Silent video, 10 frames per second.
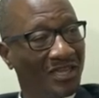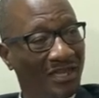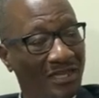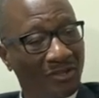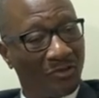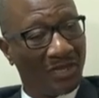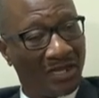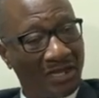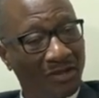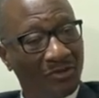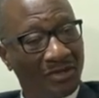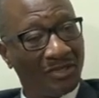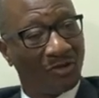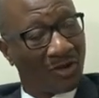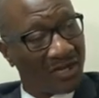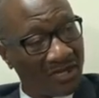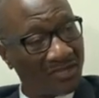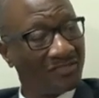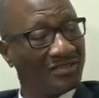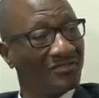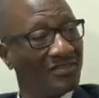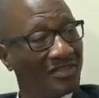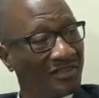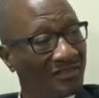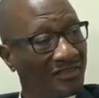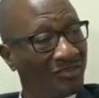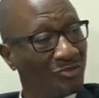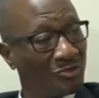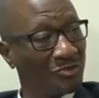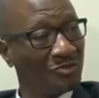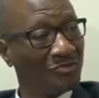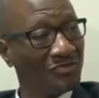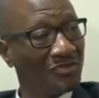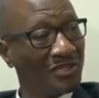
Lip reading: and we are now reorganizing the newsroom,